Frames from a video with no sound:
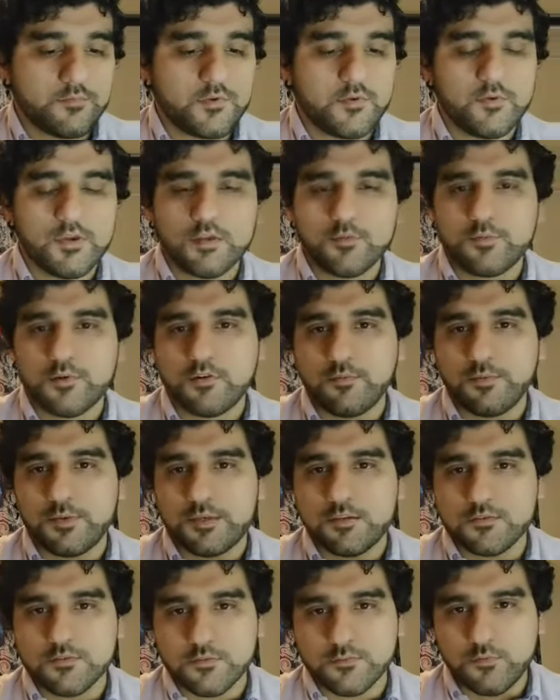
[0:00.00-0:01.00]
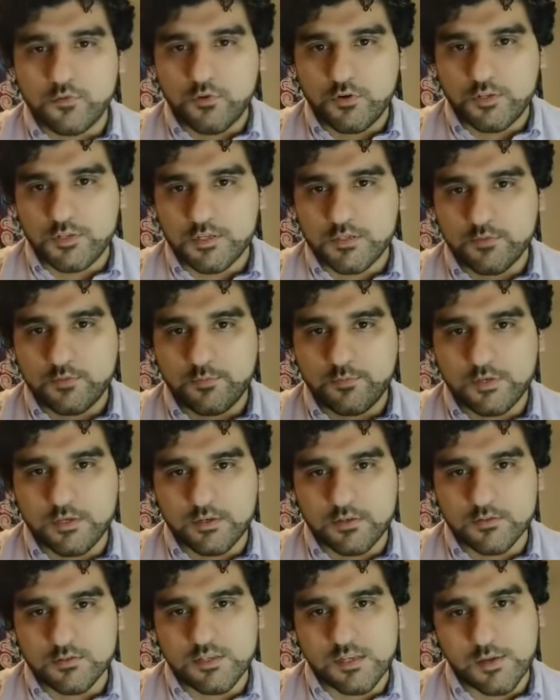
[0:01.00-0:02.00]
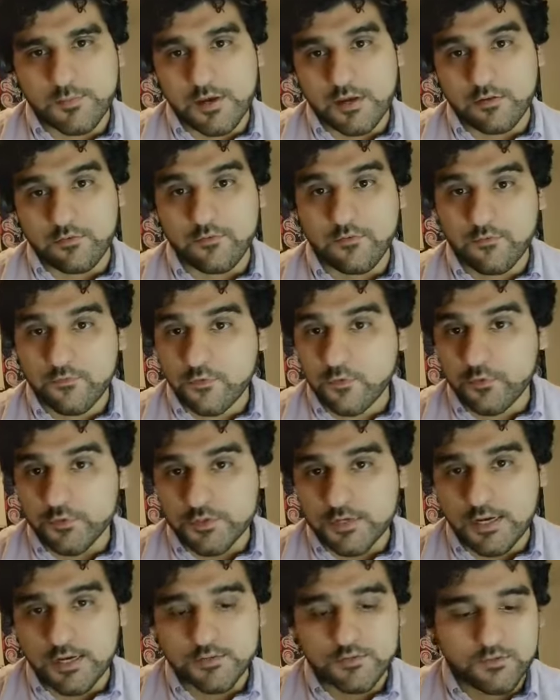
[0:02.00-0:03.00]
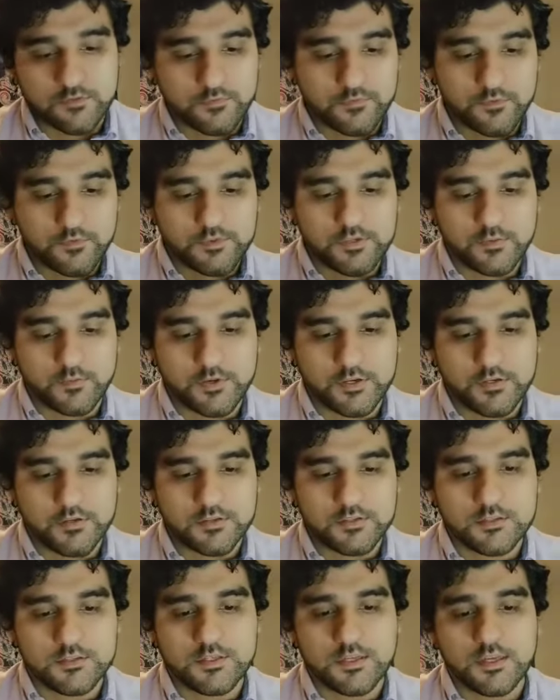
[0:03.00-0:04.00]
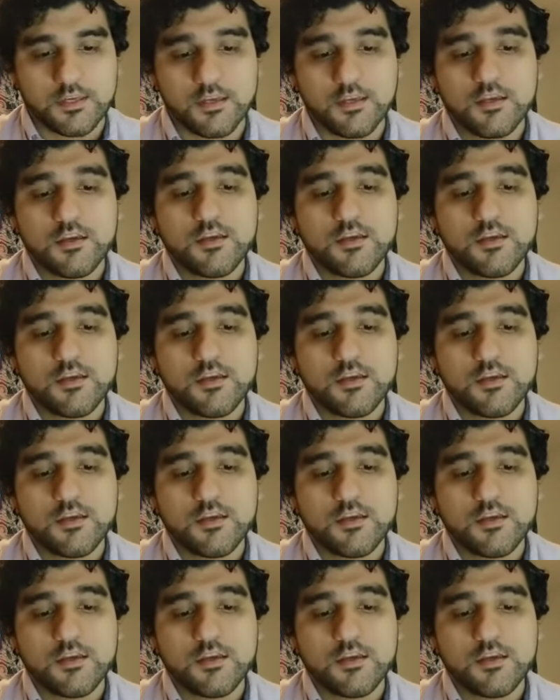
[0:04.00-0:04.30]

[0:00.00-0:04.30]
but we could probably use some more in this one because the amount of actual fruit that we use in the